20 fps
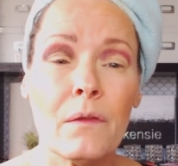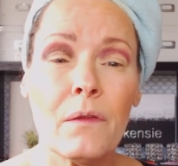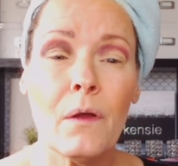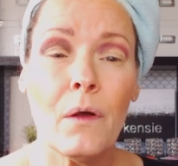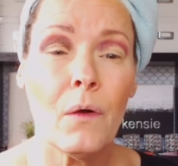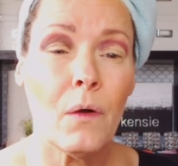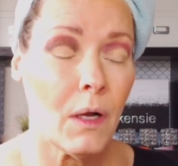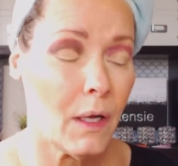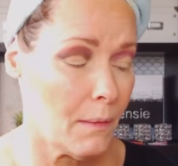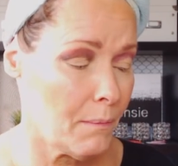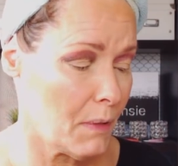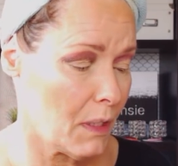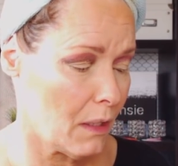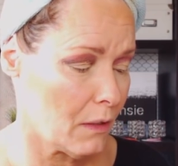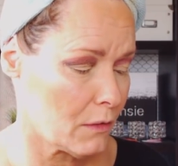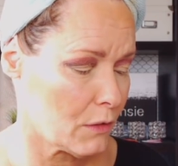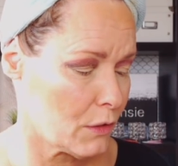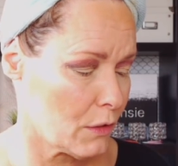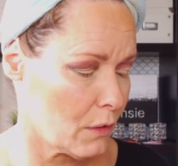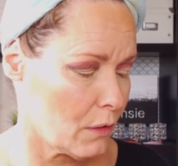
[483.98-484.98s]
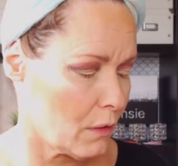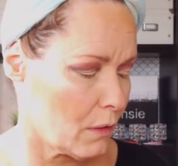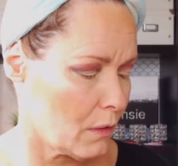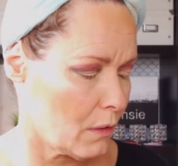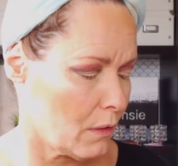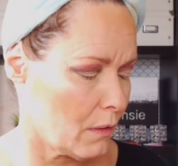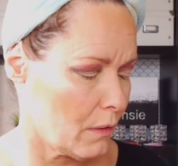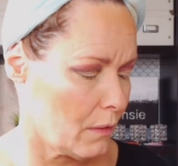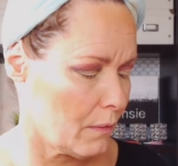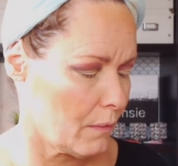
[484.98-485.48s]
So I'm not
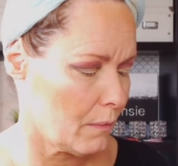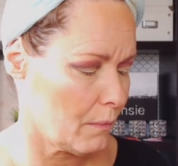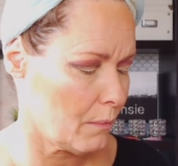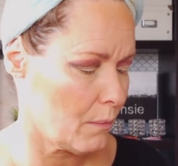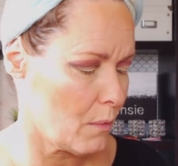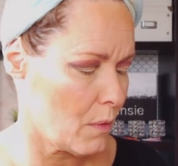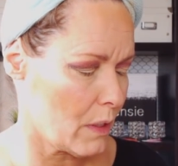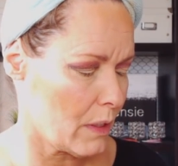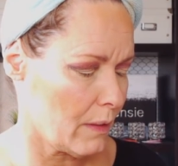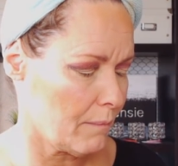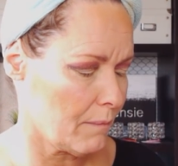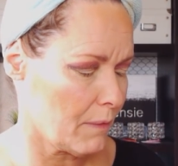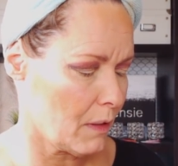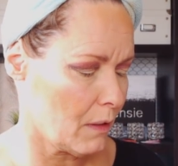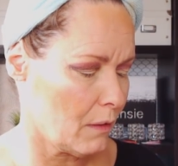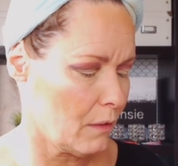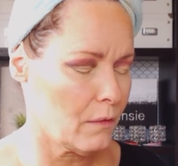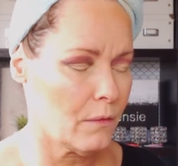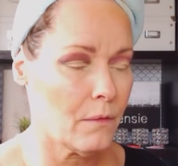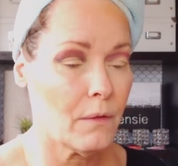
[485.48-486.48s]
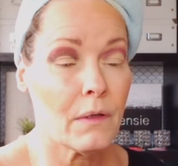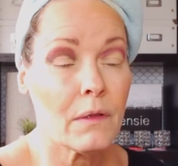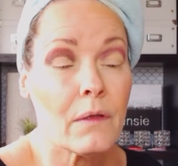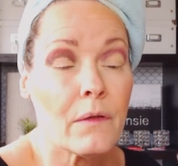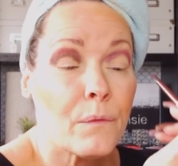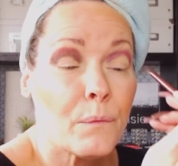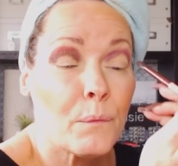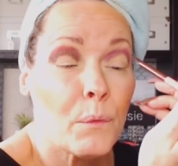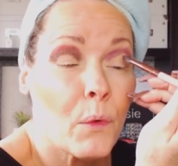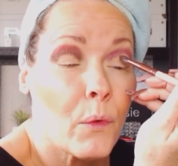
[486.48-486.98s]
sure what I'm going to do at
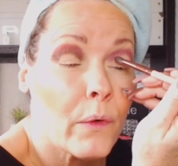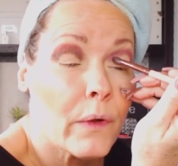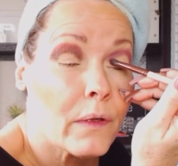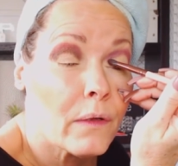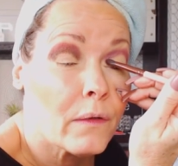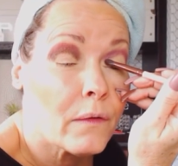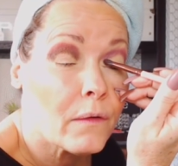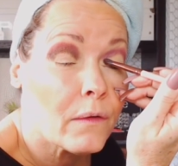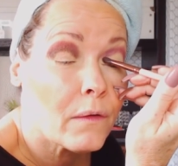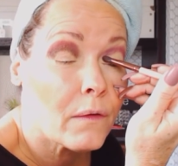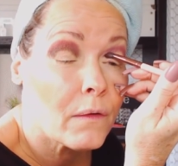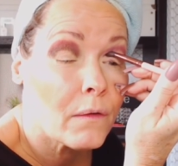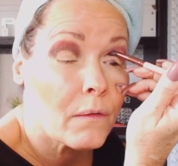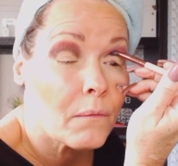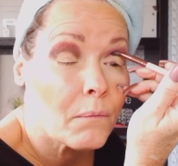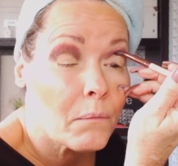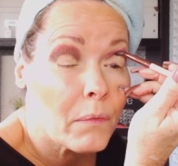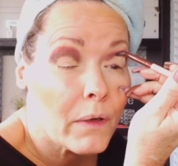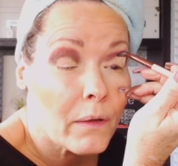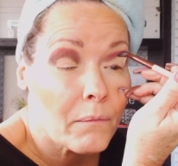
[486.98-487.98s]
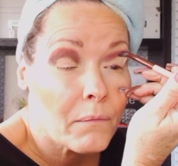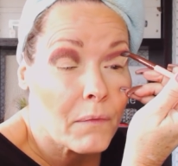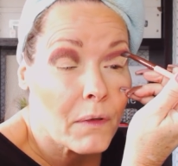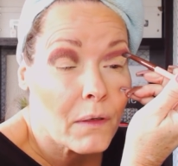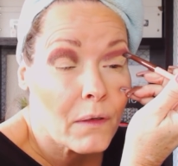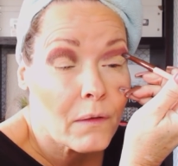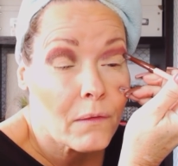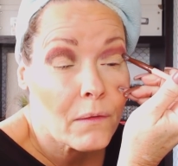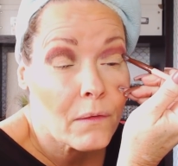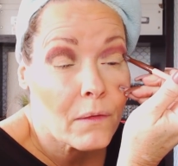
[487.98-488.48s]
this point. I'm
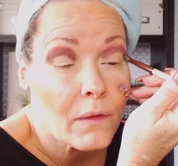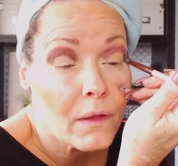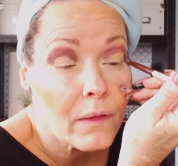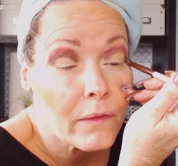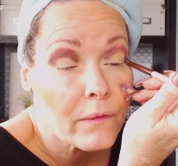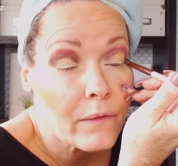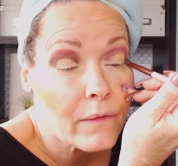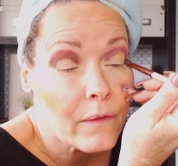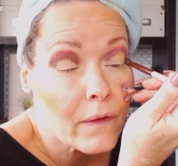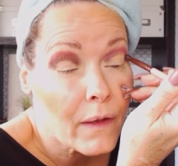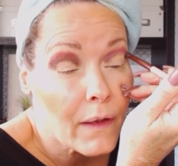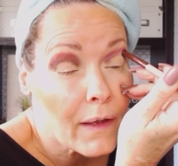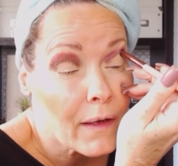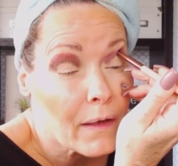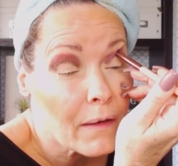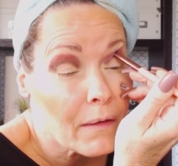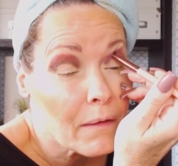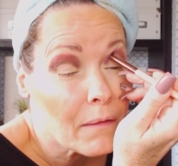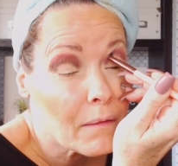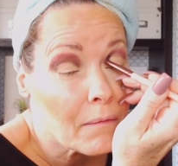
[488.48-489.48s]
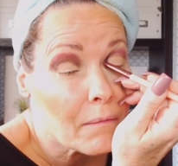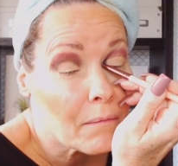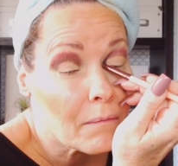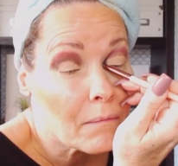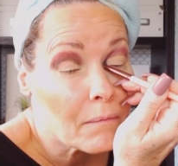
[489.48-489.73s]
going to do the other side.